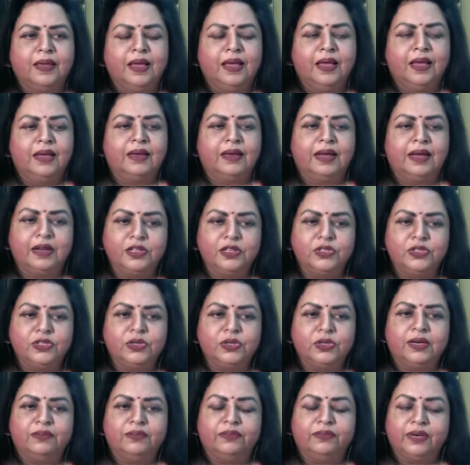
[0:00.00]
Karan
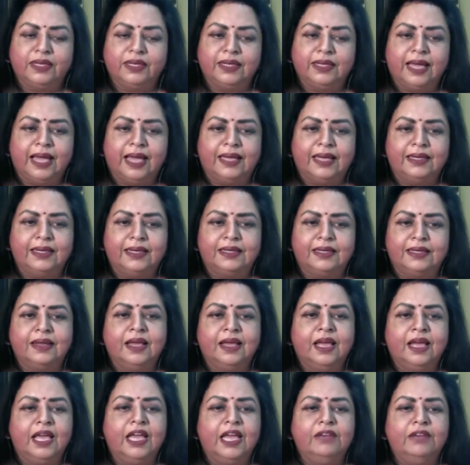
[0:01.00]
Johar further added,
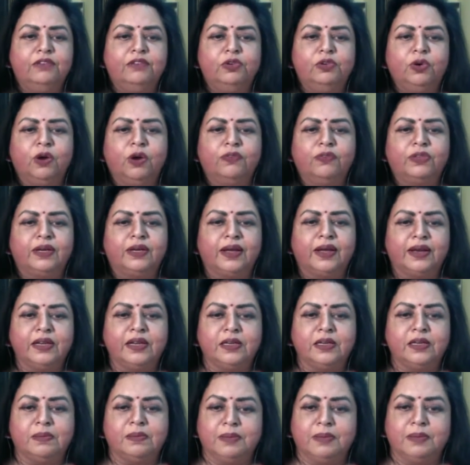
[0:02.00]
in view of the
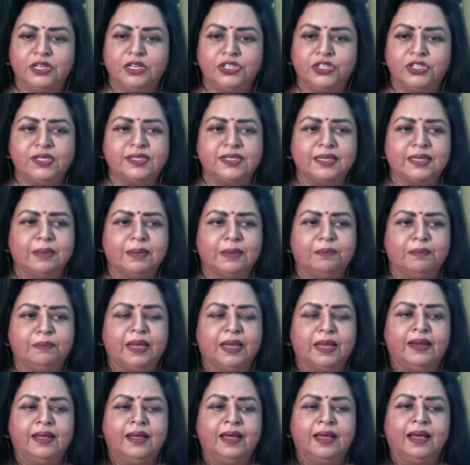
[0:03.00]
current malicious
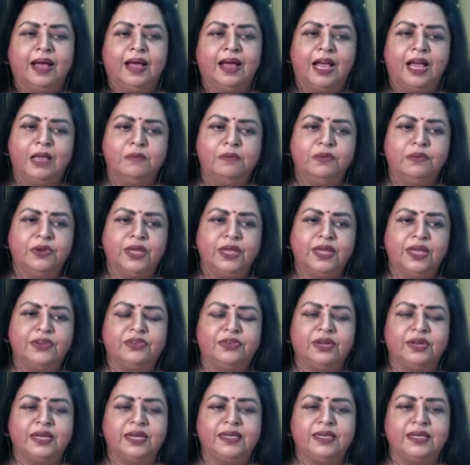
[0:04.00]
campaign, I am
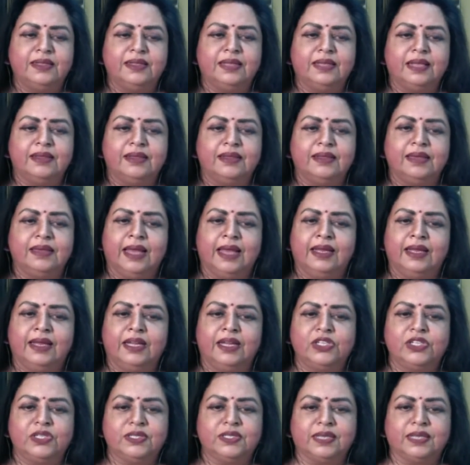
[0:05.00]
reiterating that the
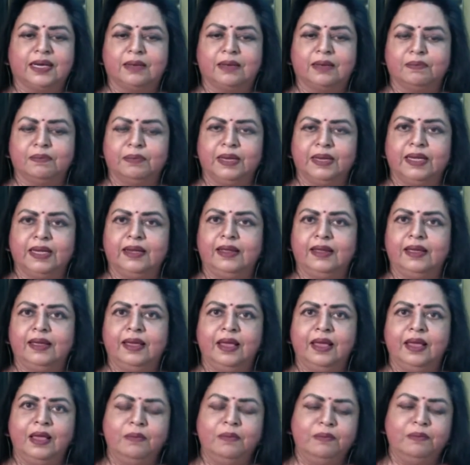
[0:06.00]
allegations are completely
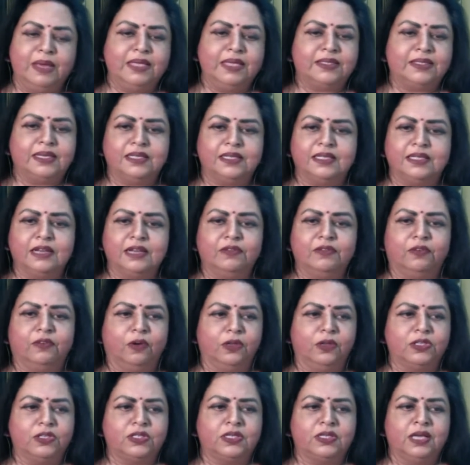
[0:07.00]
baseless and
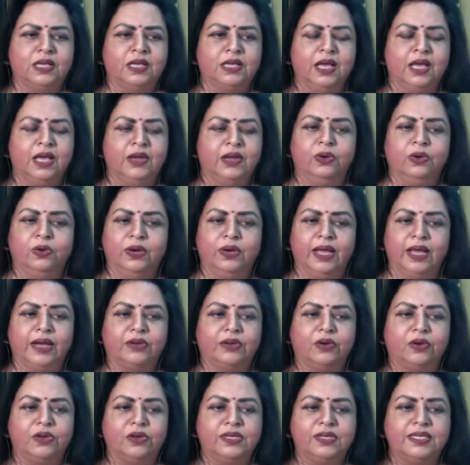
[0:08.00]
false. No
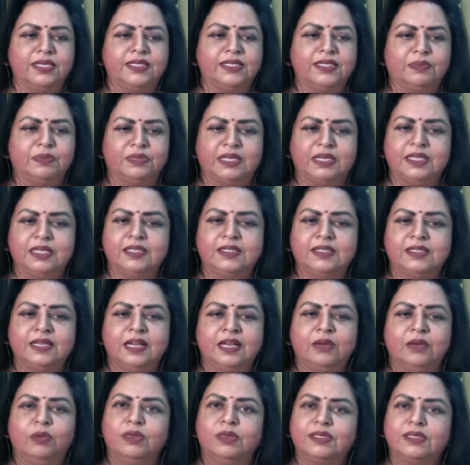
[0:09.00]
narcotic substance
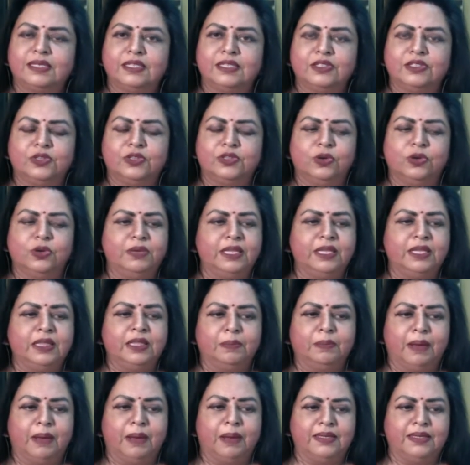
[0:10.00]
was consumed in the
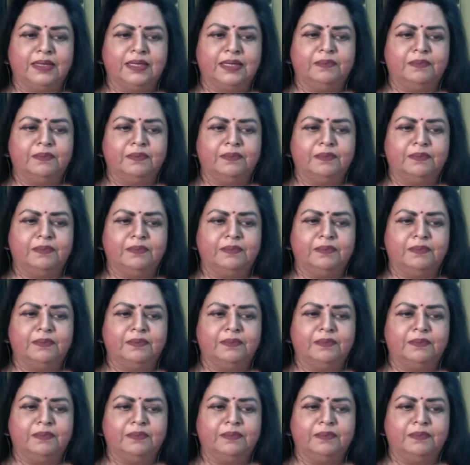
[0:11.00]
party.